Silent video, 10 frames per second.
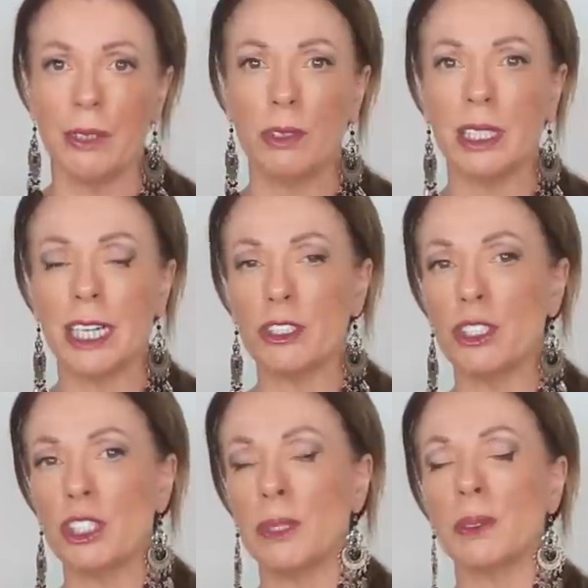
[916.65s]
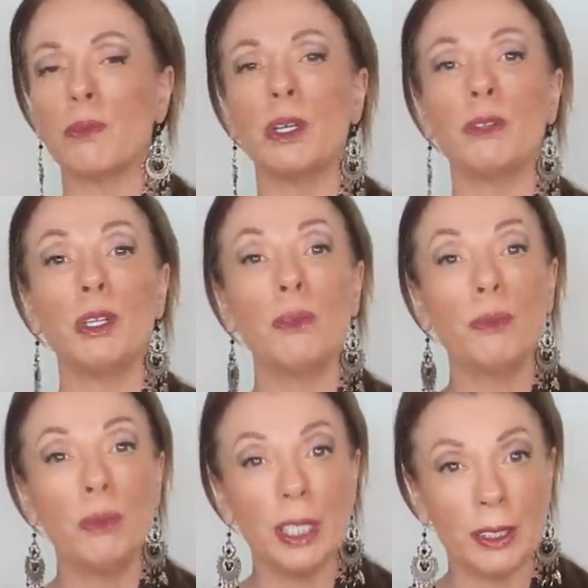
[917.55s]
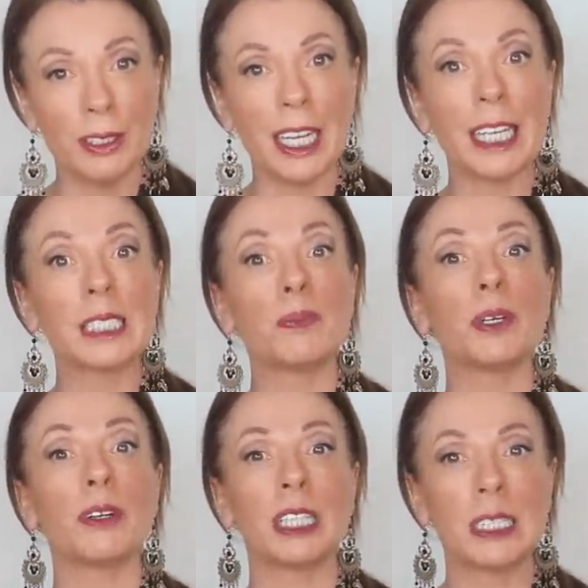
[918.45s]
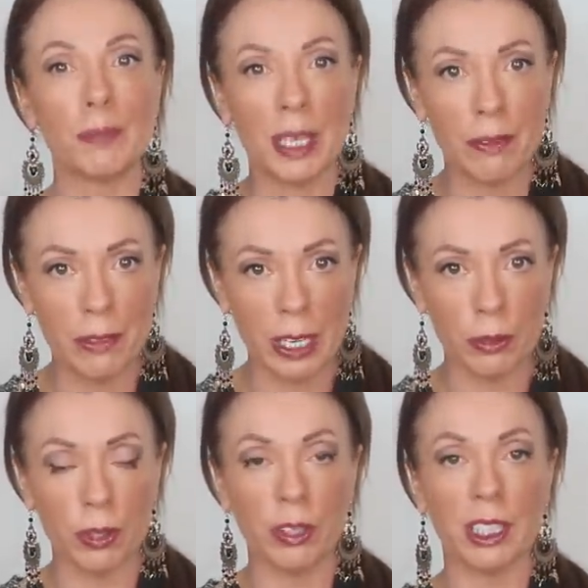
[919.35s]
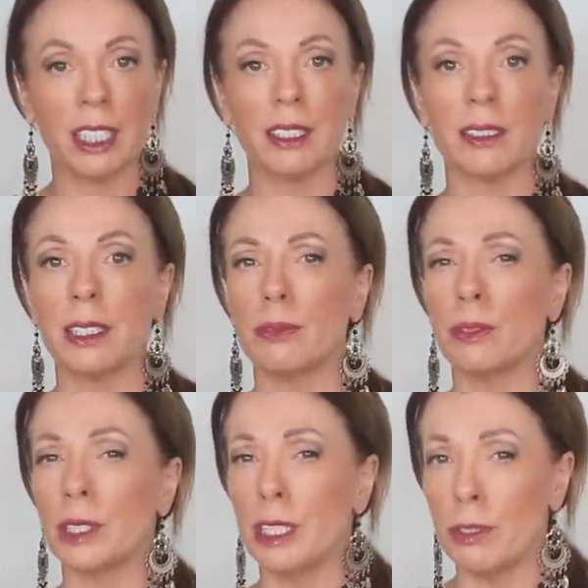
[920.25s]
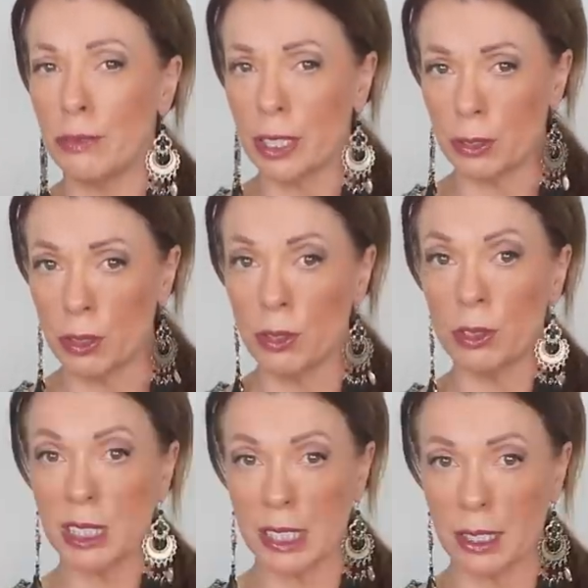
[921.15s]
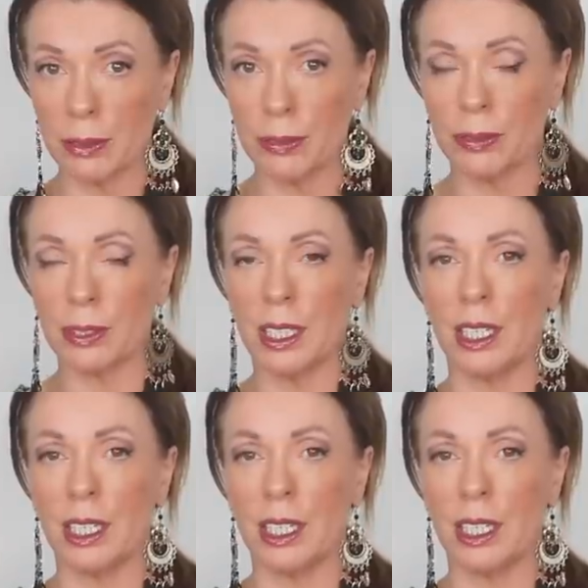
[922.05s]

Relationships where you will experience being valued at the level that you value yourself.